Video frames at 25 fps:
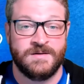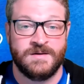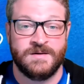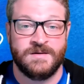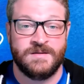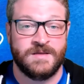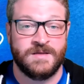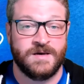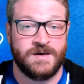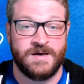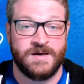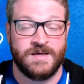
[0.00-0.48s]

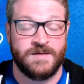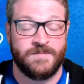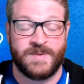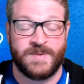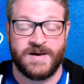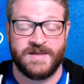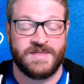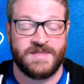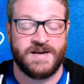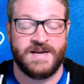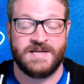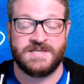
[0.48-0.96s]
the
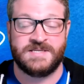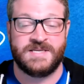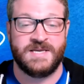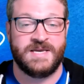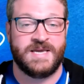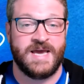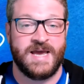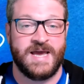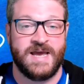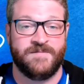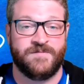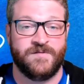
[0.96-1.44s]
Python
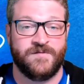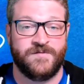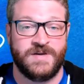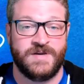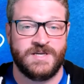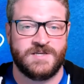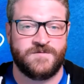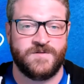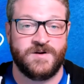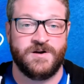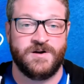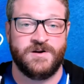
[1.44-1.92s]
SDK for
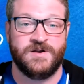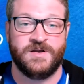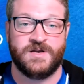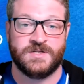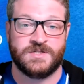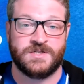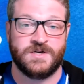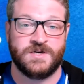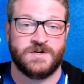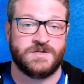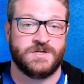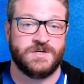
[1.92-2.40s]
vSphere. You can
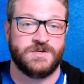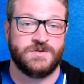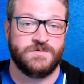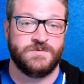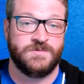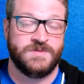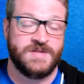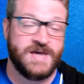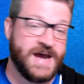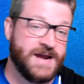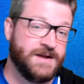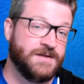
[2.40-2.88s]
start to do
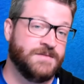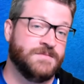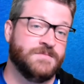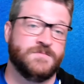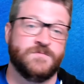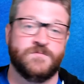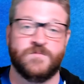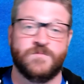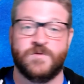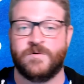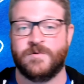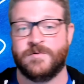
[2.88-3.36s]
that and
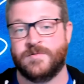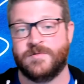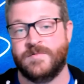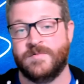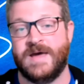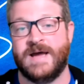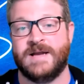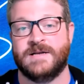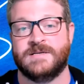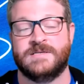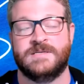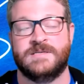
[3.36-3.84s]
roll through
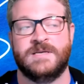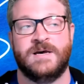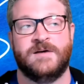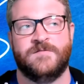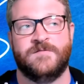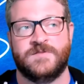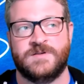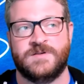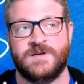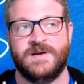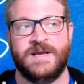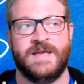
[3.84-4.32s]
that
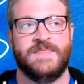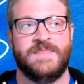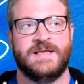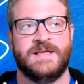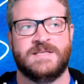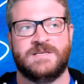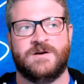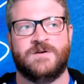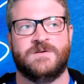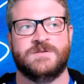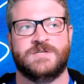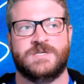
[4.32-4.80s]
stuff. So again, that's
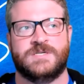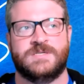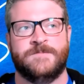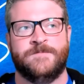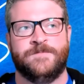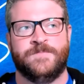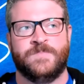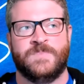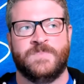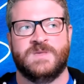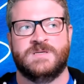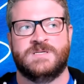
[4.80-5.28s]
all just
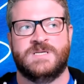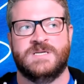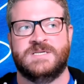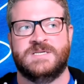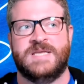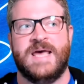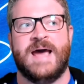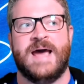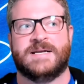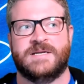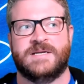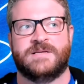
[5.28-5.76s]

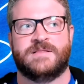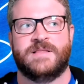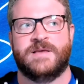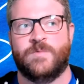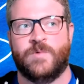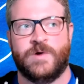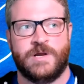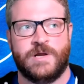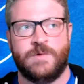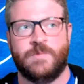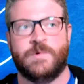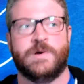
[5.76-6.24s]
syntactically,
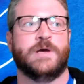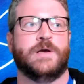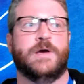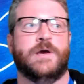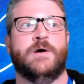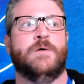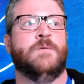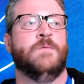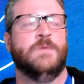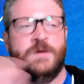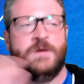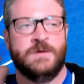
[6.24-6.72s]
where do you want to go?
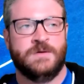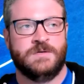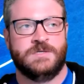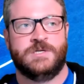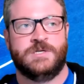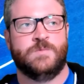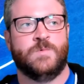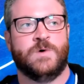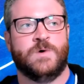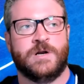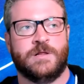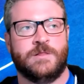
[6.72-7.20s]
Do
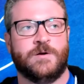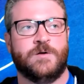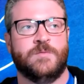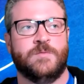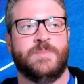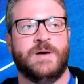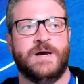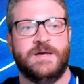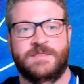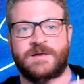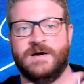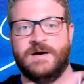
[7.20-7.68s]
you want to learn
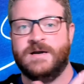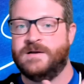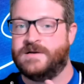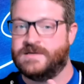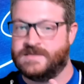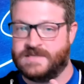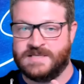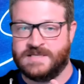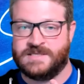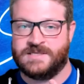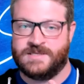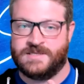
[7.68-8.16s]
Python?
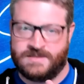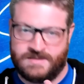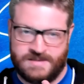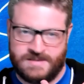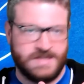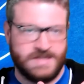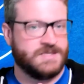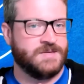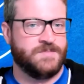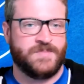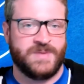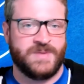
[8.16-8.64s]
Because
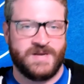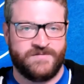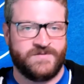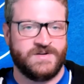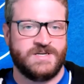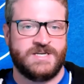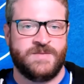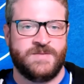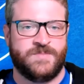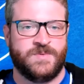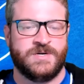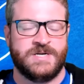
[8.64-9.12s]
it's a bit of a
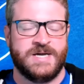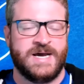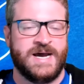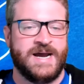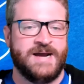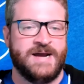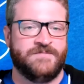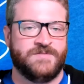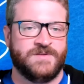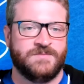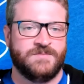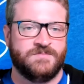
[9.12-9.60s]
deeper
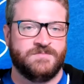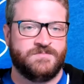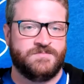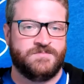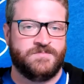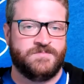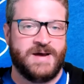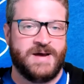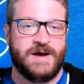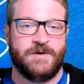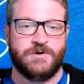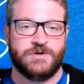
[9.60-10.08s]
dive than
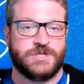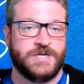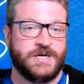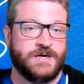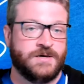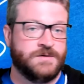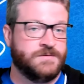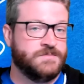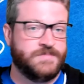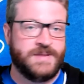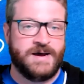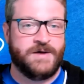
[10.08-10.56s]

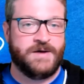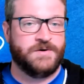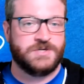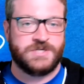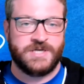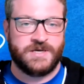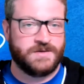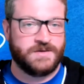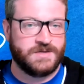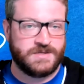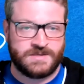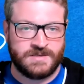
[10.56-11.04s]
PowerShell.
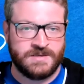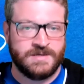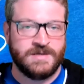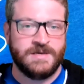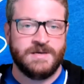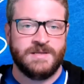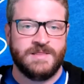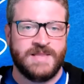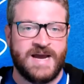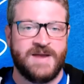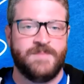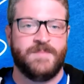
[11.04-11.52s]
PowerShell is
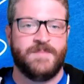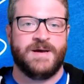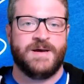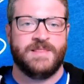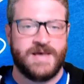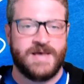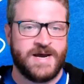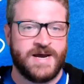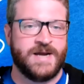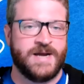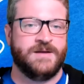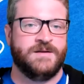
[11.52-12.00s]
line by
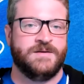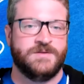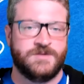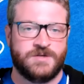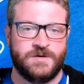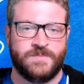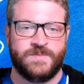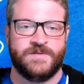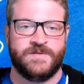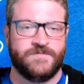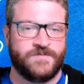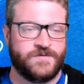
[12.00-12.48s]
line
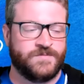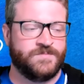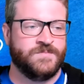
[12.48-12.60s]
interpretive